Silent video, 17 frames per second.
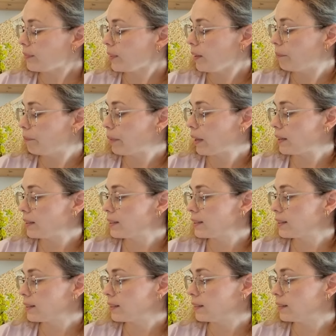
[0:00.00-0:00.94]

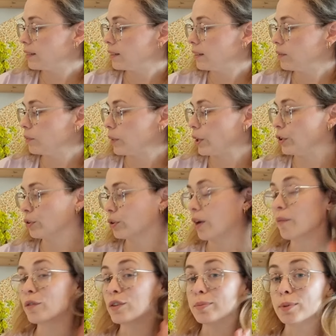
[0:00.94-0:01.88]
But when you're
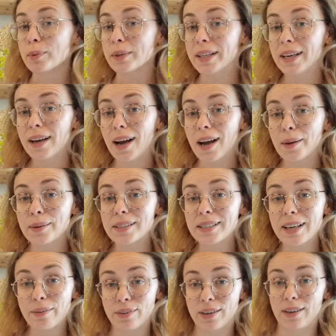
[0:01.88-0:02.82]
comfortable with it, I would
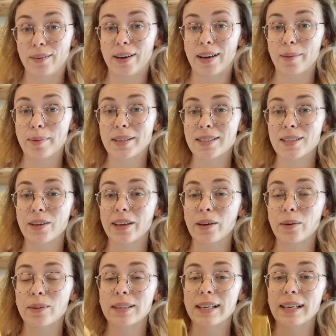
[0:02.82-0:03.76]
definitely recommend sewing
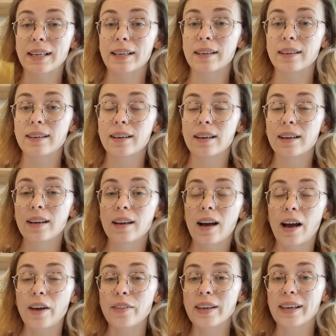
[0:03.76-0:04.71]
it with linen.
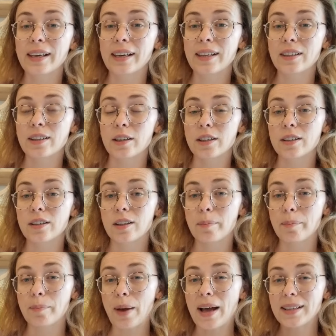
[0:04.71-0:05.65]
I think that the
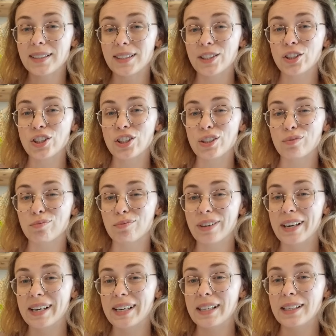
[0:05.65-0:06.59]
pattern just
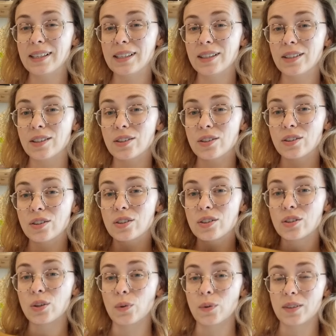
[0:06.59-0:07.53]
really
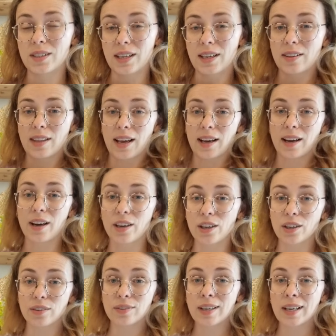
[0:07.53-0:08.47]
suits it, that kind
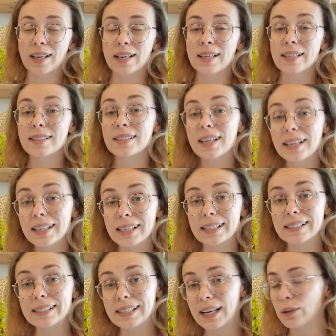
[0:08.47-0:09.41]
of slightly
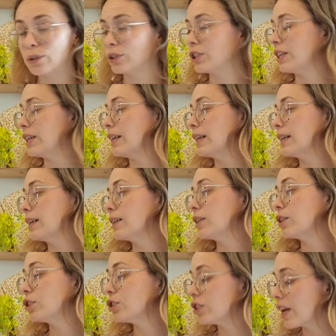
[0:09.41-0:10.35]
slouchy
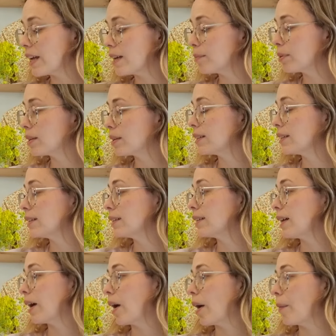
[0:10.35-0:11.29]
shape,
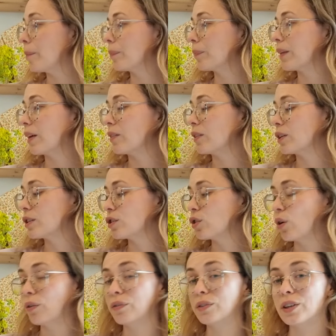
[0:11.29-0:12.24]
and the
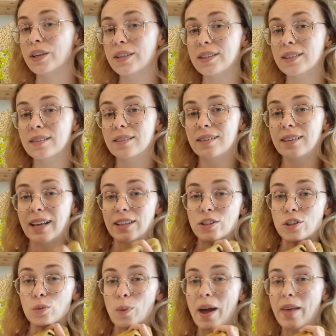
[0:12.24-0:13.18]
softness as
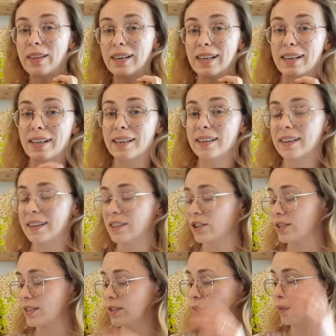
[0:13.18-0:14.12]
you wear the linen, it
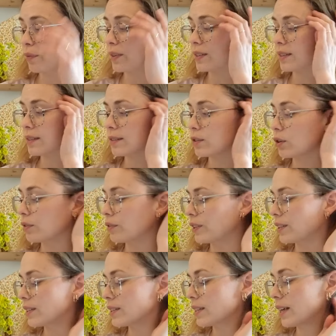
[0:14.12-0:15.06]
just softens and
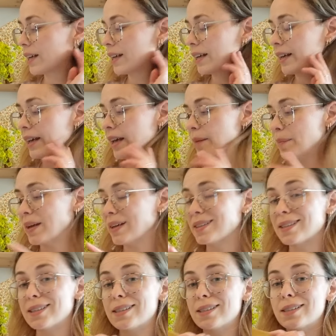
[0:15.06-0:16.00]
softens. It
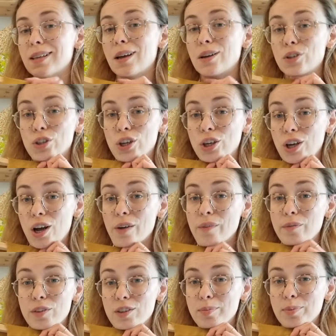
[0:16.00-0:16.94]
makes it such a
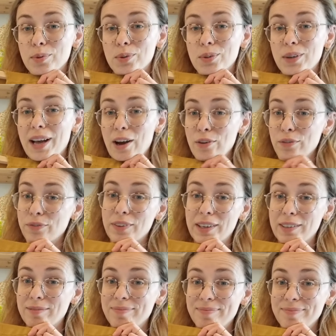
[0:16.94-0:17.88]
comfortable
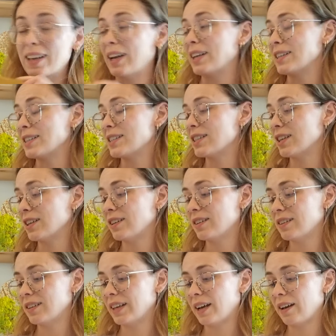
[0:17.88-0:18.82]
outfit. And
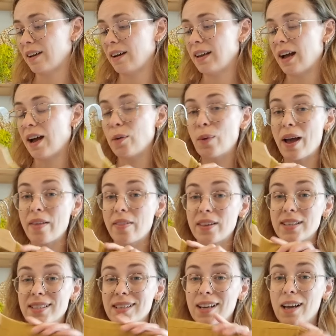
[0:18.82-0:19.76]
yeah, I wear
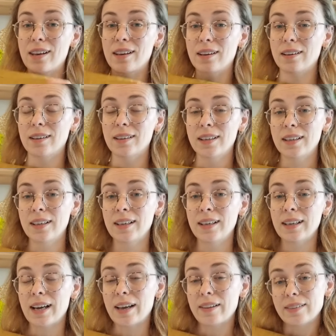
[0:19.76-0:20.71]
this colour
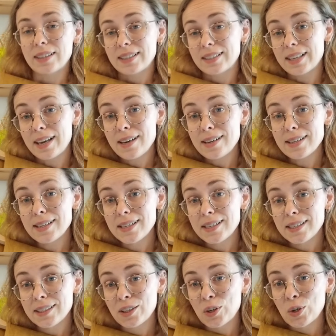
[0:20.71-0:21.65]
and this
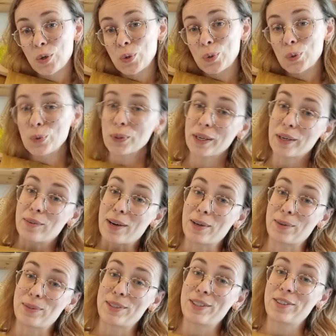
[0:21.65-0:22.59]
Zadie all year
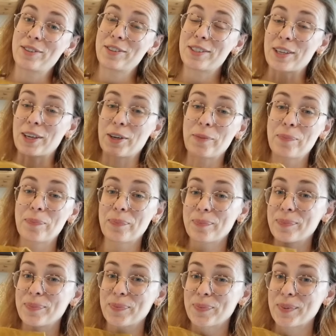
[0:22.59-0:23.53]
round, so
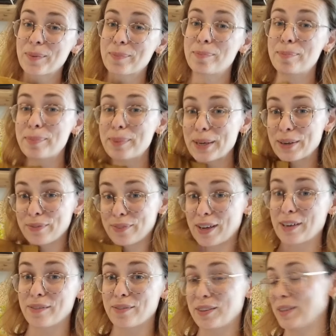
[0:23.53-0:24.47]
big
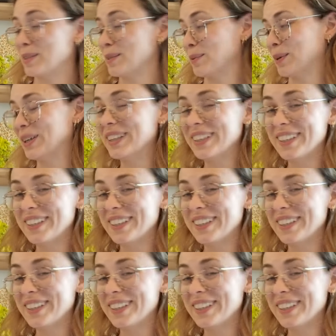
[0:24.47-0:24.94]
fan of this one.